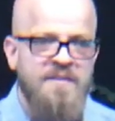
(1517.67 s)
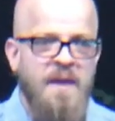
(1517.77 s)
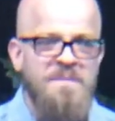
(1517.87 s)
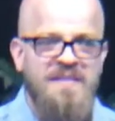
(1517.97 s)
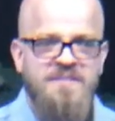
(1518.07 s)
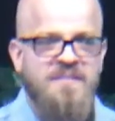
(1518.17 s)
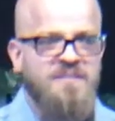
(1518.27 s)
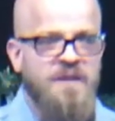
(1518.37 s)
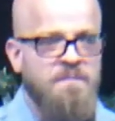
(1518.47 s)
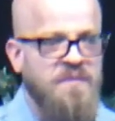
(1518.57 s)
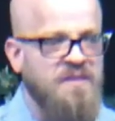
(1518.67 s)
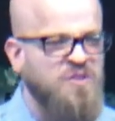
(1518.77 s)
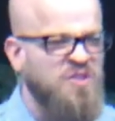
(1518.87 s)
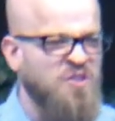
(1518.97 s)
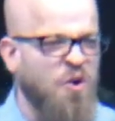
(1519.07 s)
that means that something
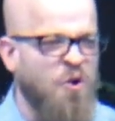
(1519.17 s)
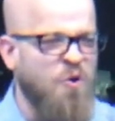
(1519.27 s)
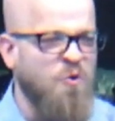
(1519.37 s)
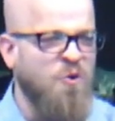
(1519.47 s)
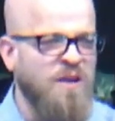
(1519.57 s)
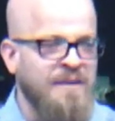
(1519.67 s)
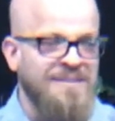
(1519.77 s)
so